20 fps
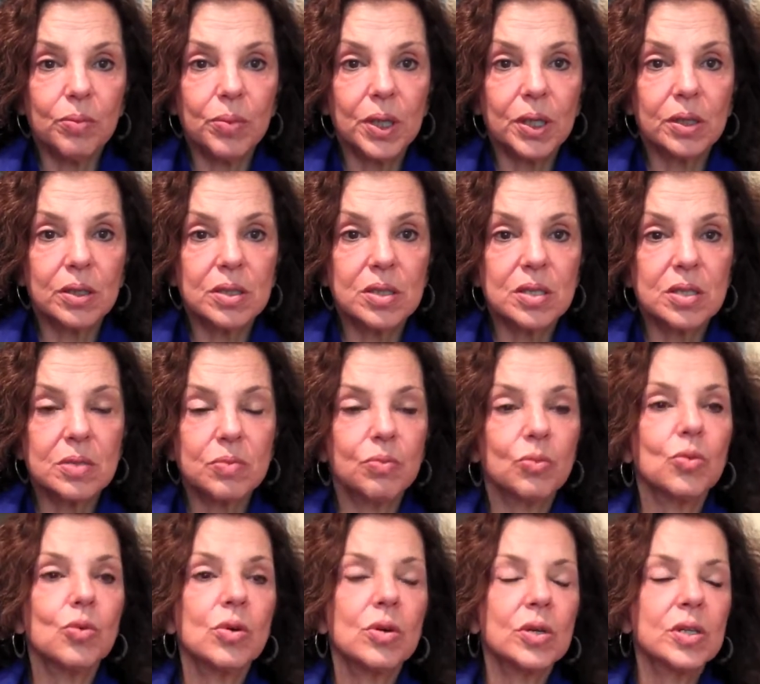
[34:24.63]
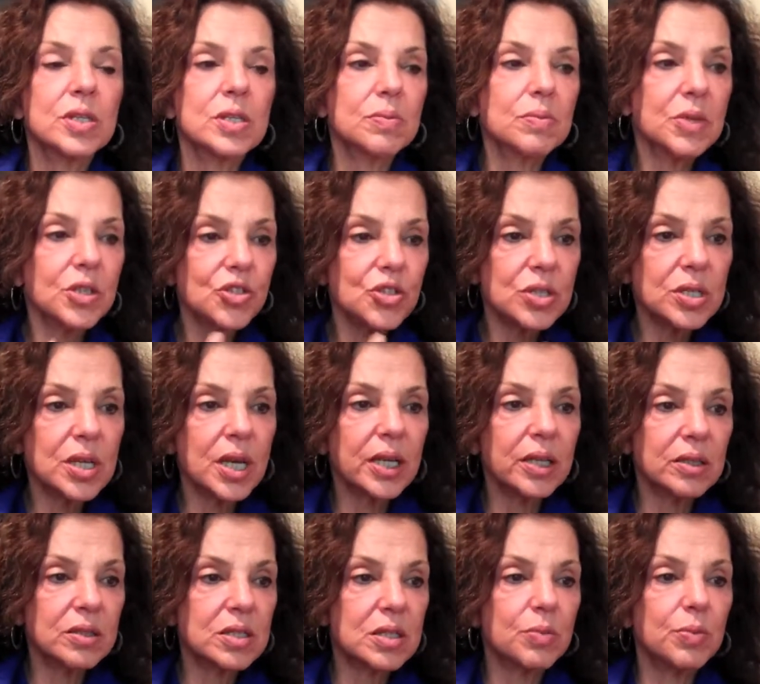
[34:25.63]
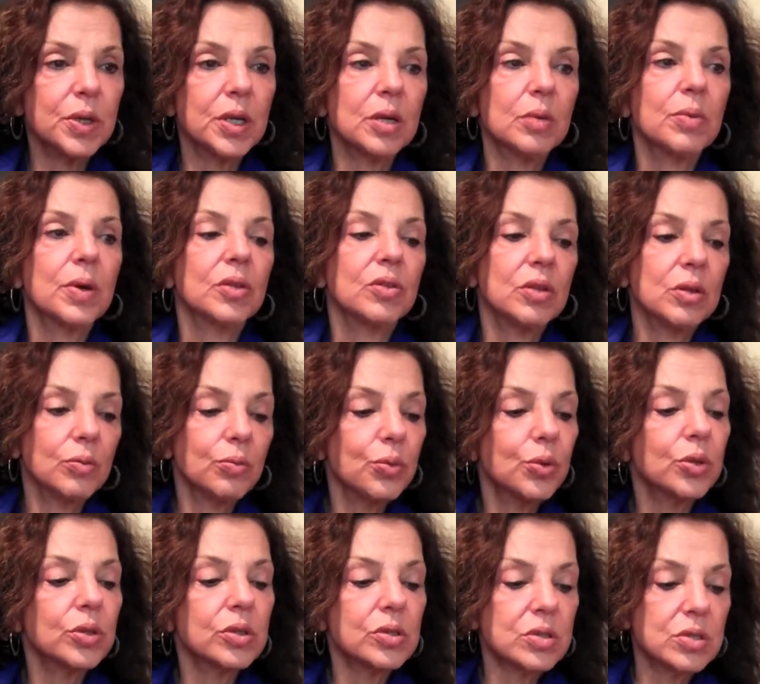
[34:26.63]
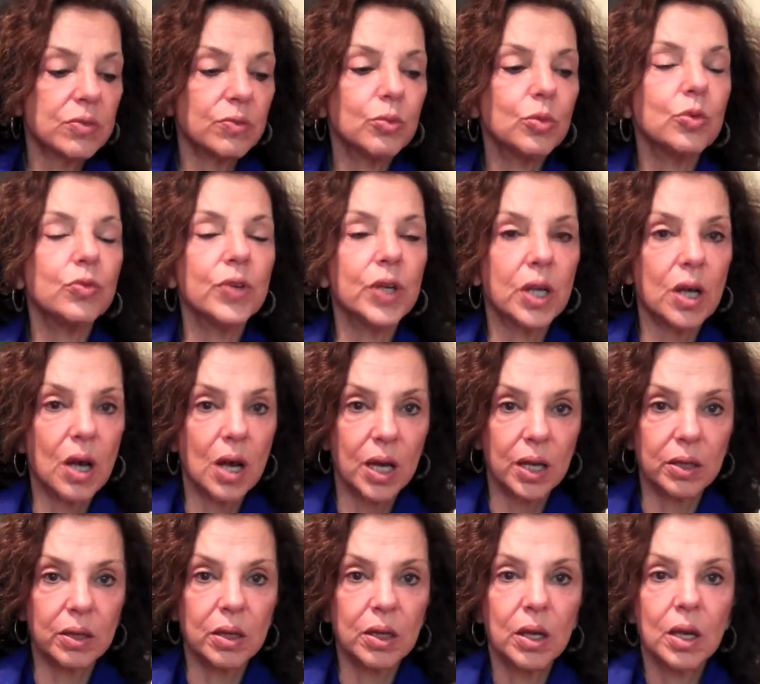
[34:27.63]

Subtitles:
because as much as I can speak about the importance of moving on,